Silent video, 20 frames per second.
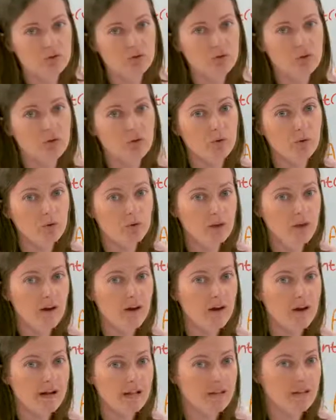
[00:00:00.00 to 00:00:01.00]
draw all the
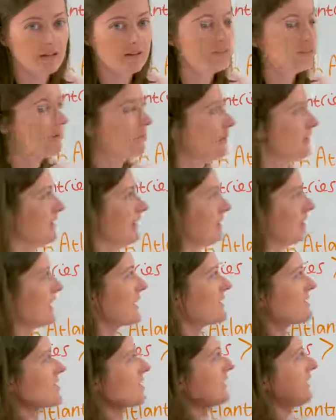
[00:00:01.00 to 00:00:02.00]
islands, but there's
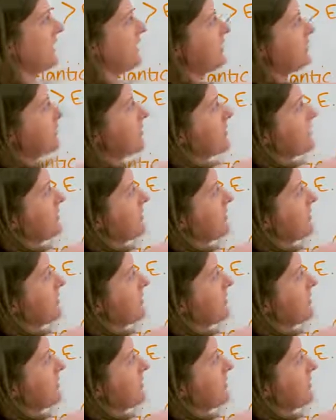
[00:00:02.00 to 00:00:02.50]
actually over